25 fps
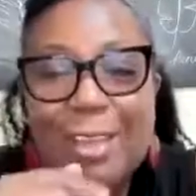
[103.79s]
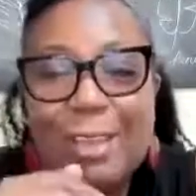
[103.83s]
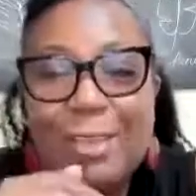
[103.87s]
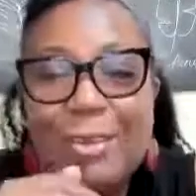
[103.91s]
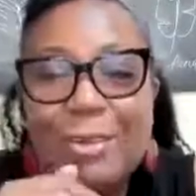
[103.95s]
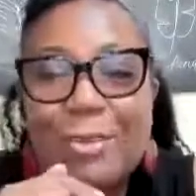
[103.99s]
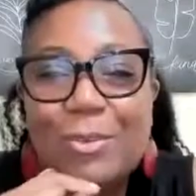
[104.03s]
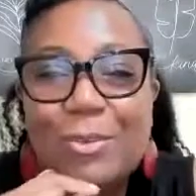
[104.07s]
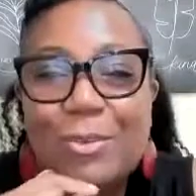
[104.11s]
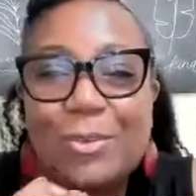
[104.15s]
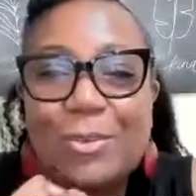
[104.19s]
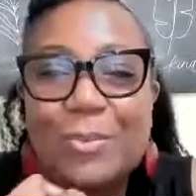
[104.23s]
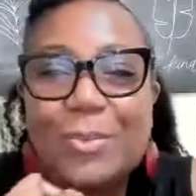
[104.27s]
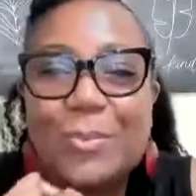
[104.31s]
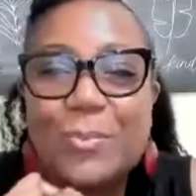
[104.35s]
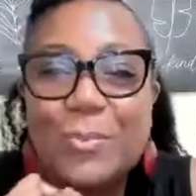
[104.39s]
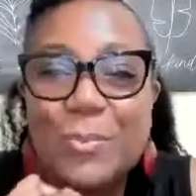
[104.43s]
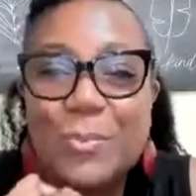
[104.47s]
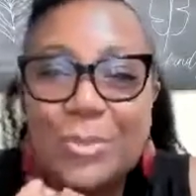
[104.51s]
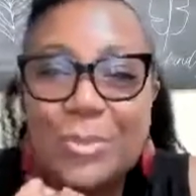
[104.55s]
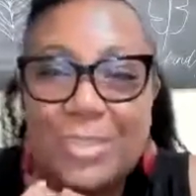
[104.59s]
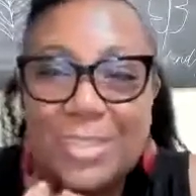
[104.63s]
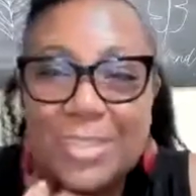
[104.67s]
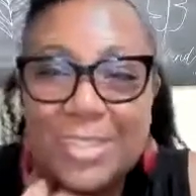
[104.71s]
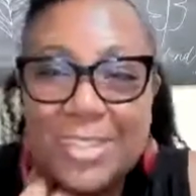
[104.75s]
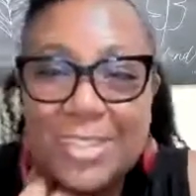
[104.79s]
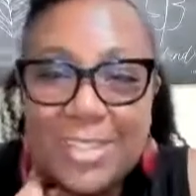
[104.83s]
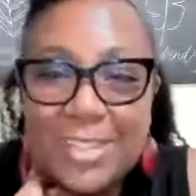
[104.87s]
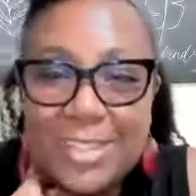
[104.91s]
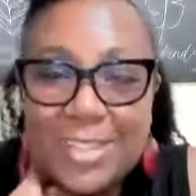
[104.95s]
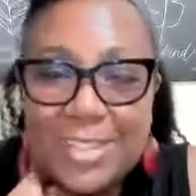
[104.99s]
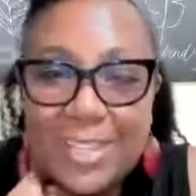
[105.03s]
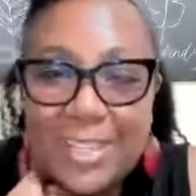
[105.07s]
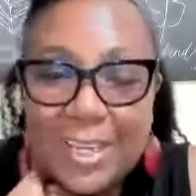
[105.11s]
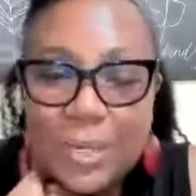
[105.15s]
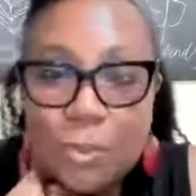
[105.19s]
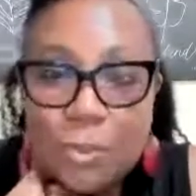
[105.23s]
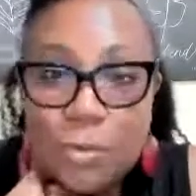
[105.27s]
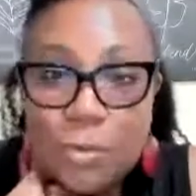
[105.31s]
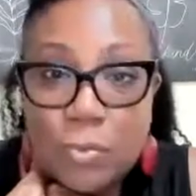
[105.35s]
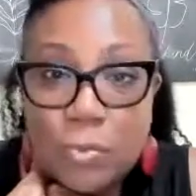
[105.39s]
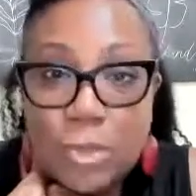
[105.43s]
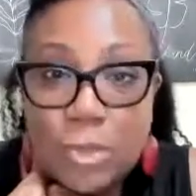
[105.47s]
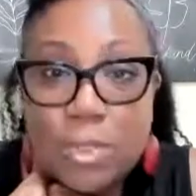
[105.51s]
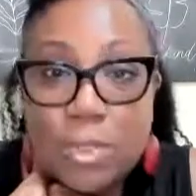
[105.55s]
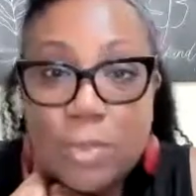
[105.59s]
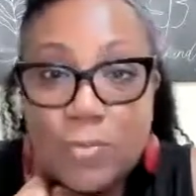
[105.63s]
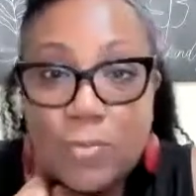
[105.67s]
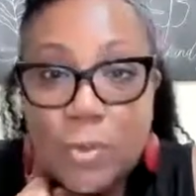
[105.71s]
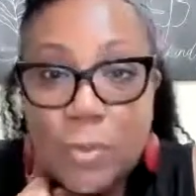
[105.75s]
you're the only person that you
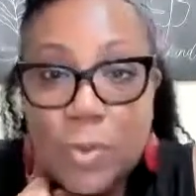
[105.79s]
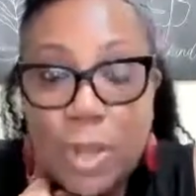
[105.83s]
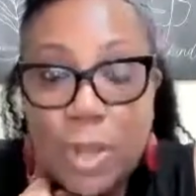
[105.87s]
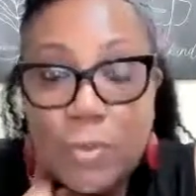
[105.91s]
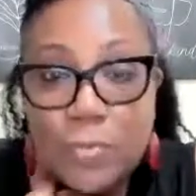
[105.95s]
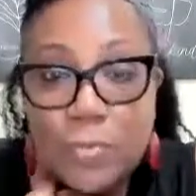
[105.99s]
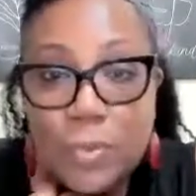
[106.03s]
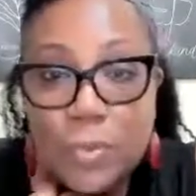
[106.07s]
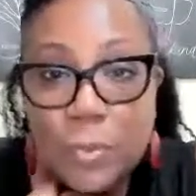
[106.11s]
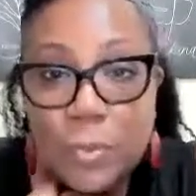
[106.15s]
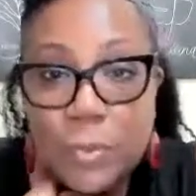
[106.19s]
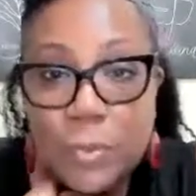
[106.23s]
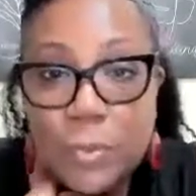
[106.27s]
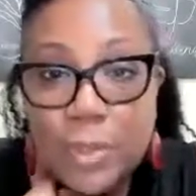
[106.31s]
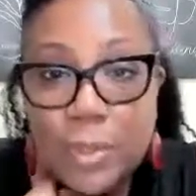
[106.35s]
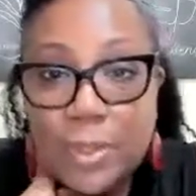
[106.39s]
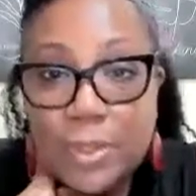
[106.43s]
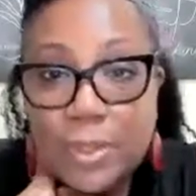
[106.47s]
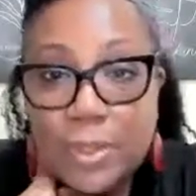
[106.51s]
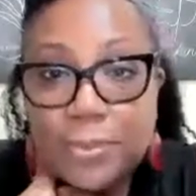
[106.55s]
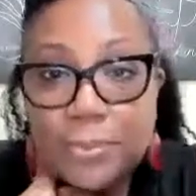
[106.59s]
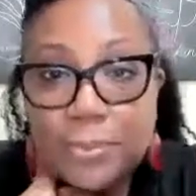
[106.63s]
really feel comfortable with.